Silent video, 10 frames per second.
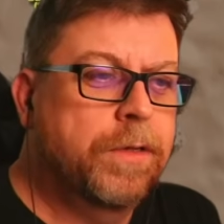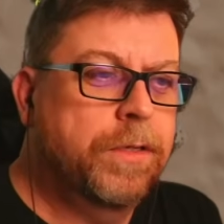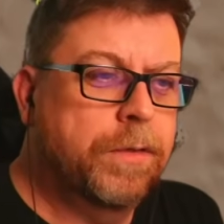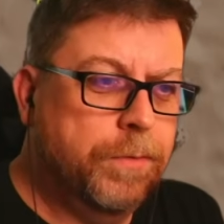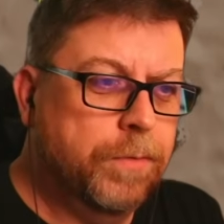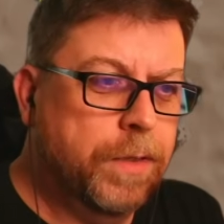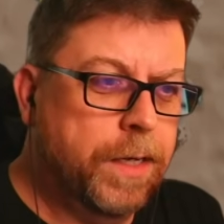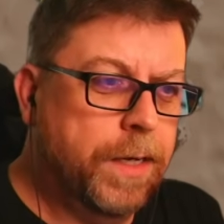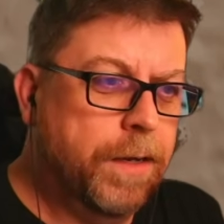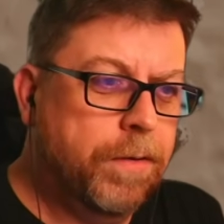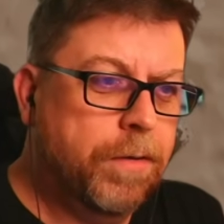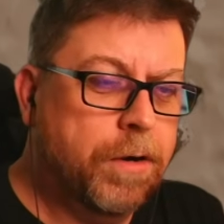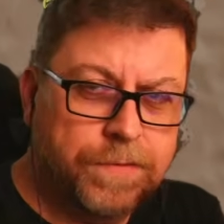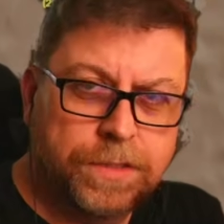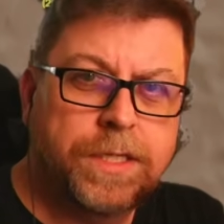to
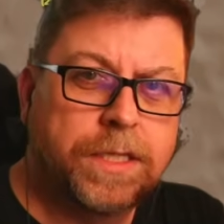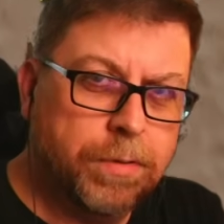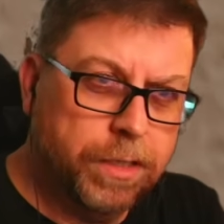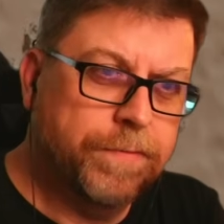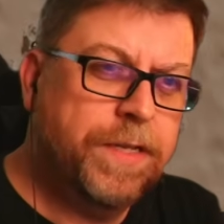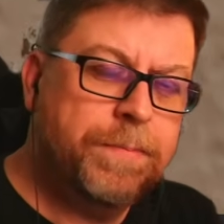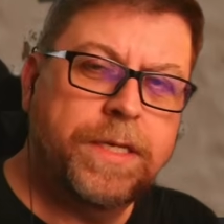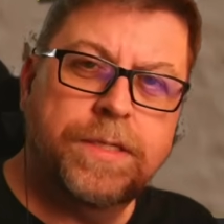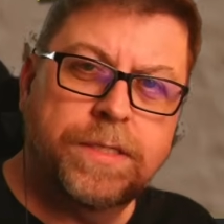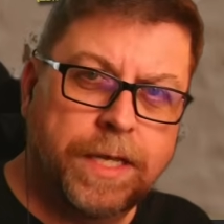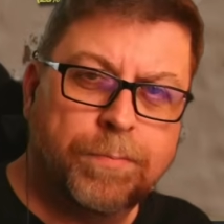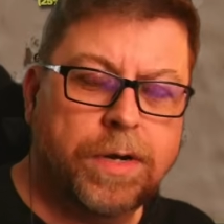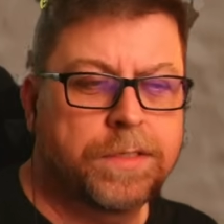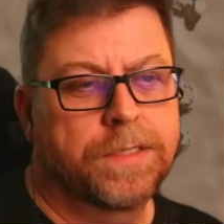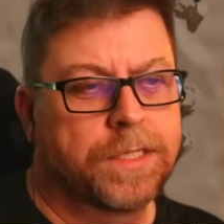harvesting the blood of enemies and
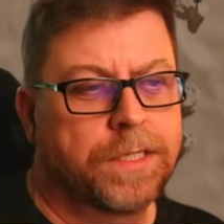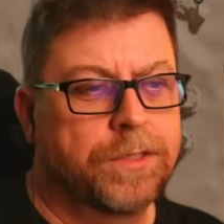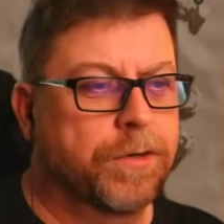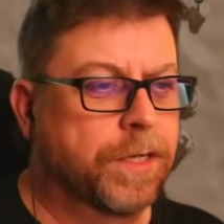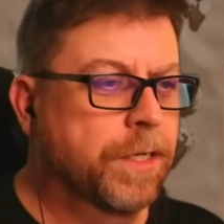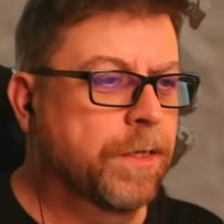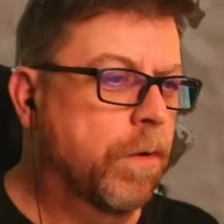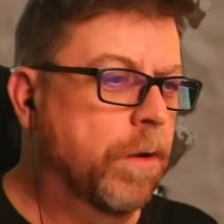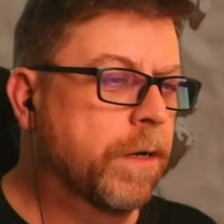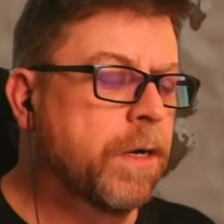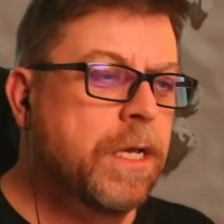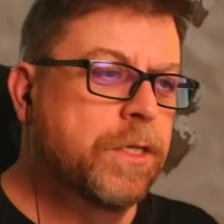processing it and turning it into water.